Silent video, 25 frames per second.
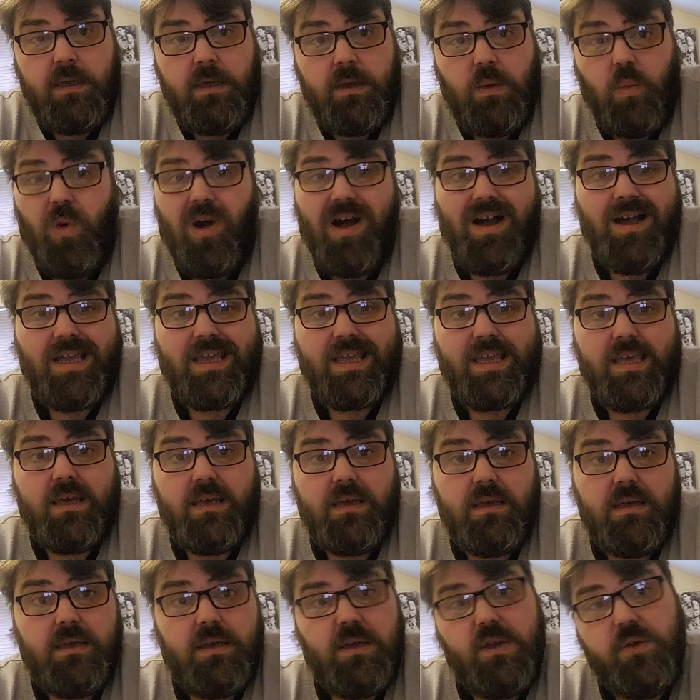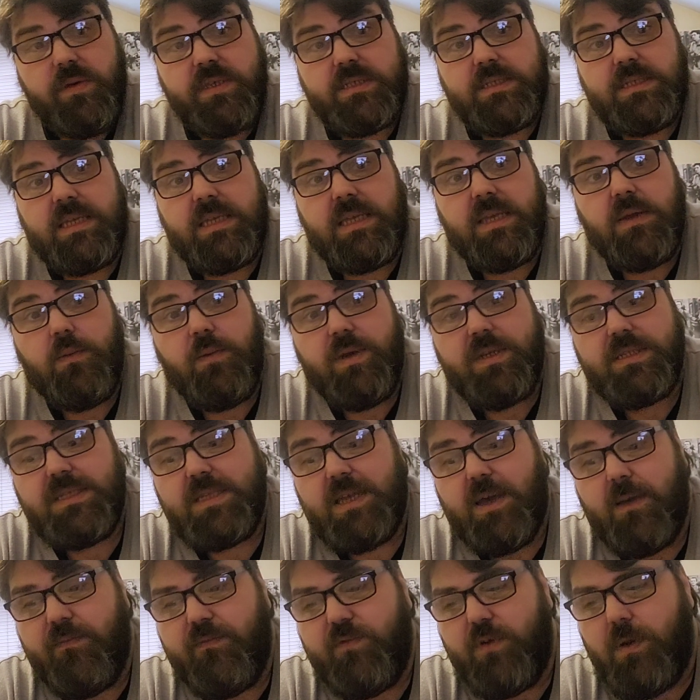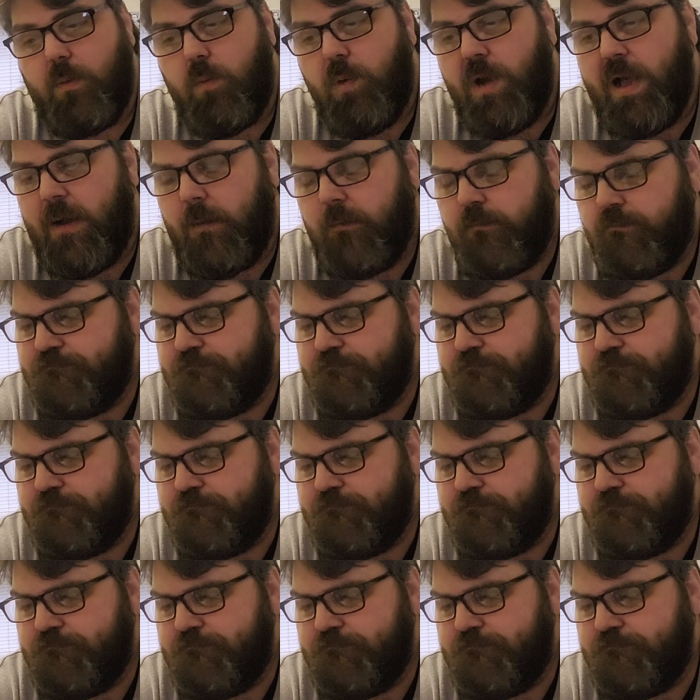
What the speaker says: Why? Who is he? Where does he come from? Well,